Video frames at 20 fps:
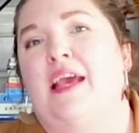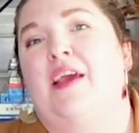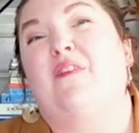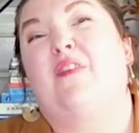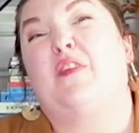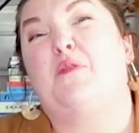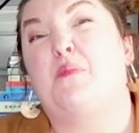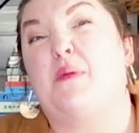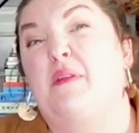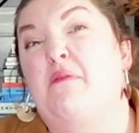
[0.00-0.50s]
If
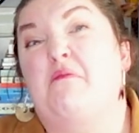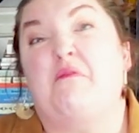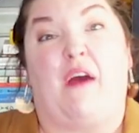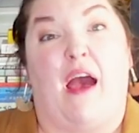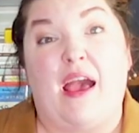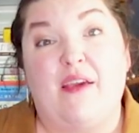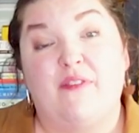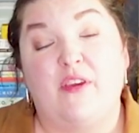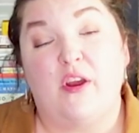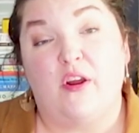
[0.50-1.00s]
it's been
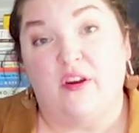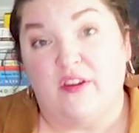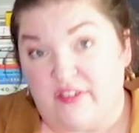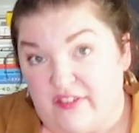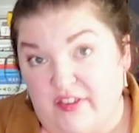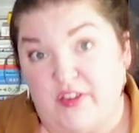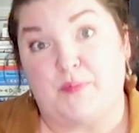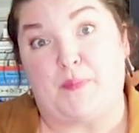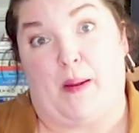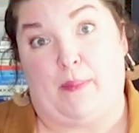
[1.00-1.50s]
5 years,
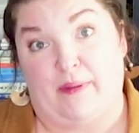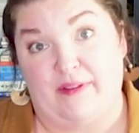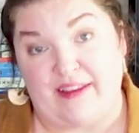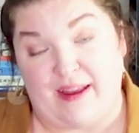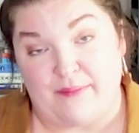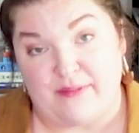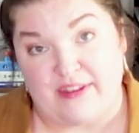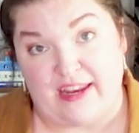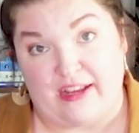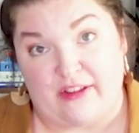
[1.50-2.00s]
it's probably
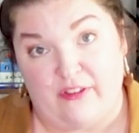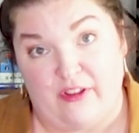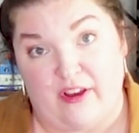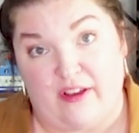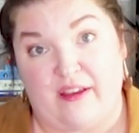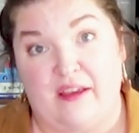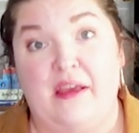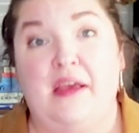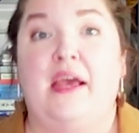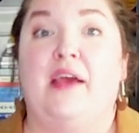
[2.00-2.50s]
time to take a
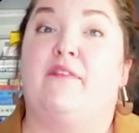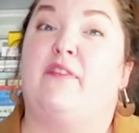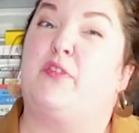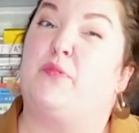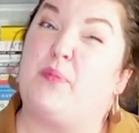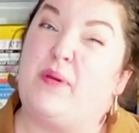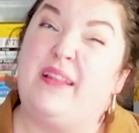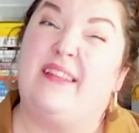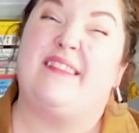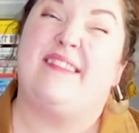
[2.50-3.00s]
look. If it's
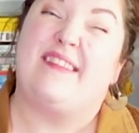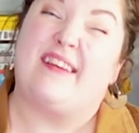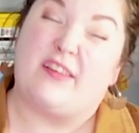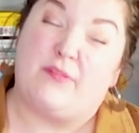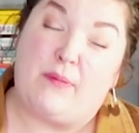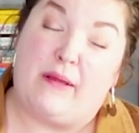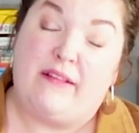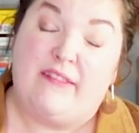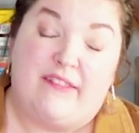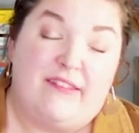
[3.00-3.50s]
been 6
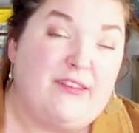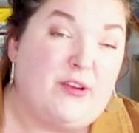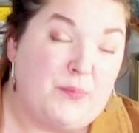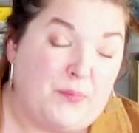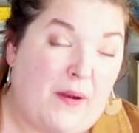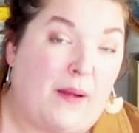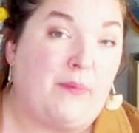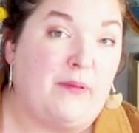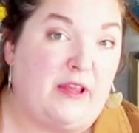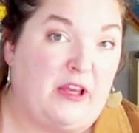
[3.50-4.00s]
months, you're
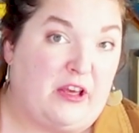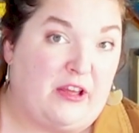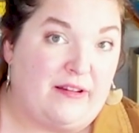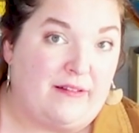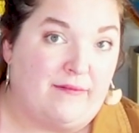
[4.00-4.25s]
probably good.